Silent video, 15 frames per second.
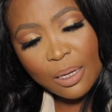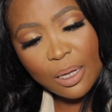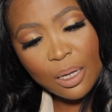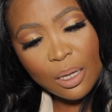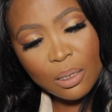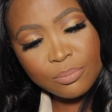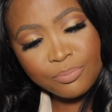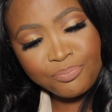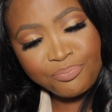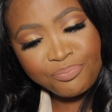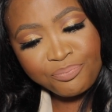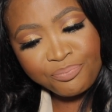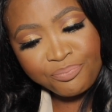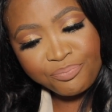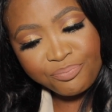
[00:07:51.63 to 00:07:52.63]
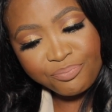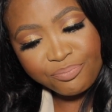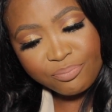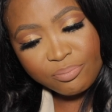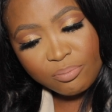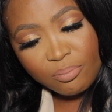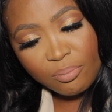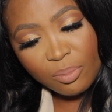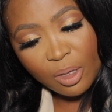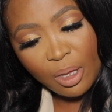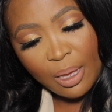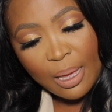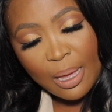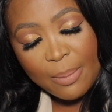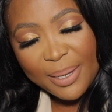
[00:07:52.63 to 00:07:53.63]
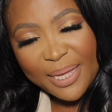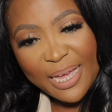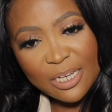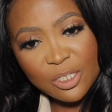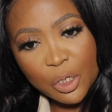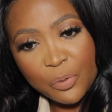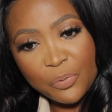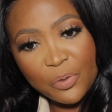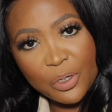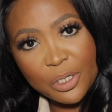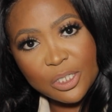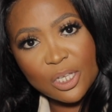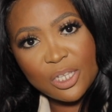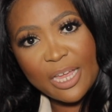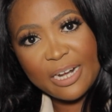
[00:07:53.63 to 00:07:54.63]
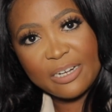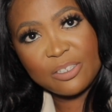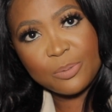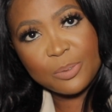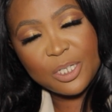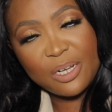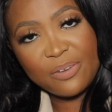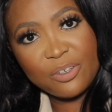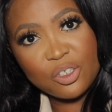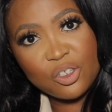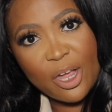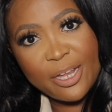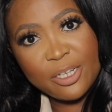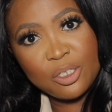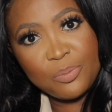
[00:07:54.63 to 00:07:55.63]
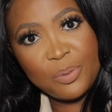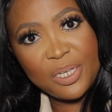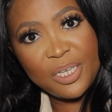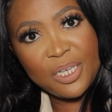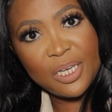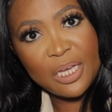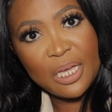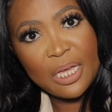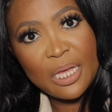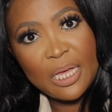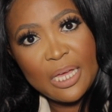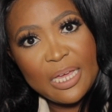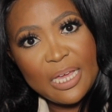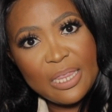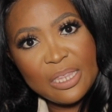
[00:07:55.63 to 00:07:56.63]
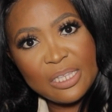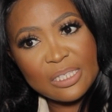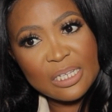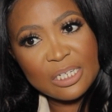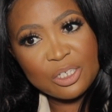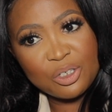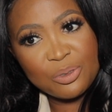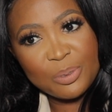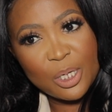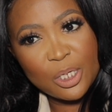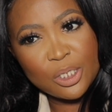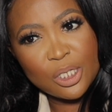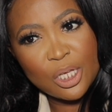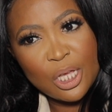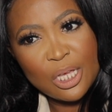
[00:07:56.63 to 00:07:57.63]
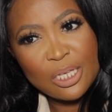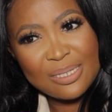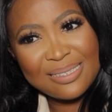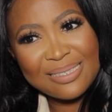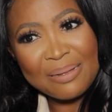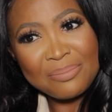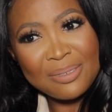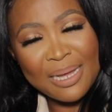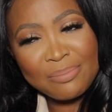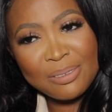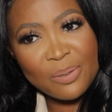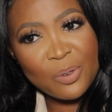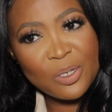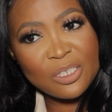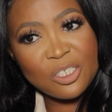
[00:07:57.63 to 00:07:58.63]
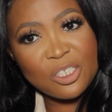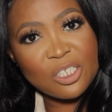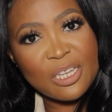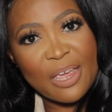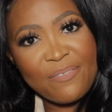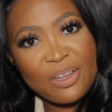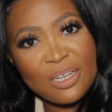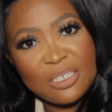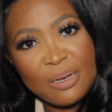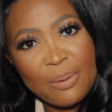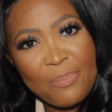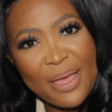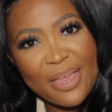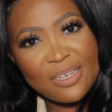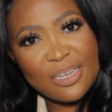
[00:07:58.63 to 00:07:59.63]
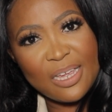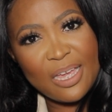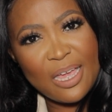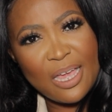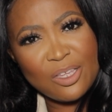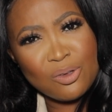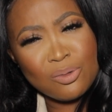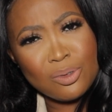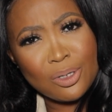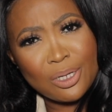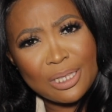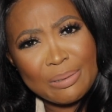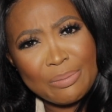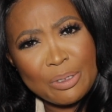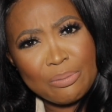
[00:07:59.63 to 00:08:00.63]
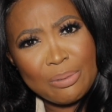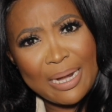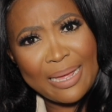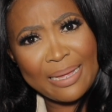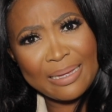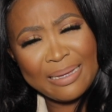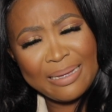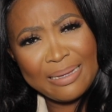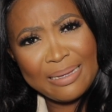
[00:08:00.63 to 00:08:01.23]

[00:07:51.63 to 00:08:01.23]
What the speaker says: But yeah, don't focus on that, especially if you're trying to be in this industry, because sometimes someone is just having a bad day and you look at them and you be like,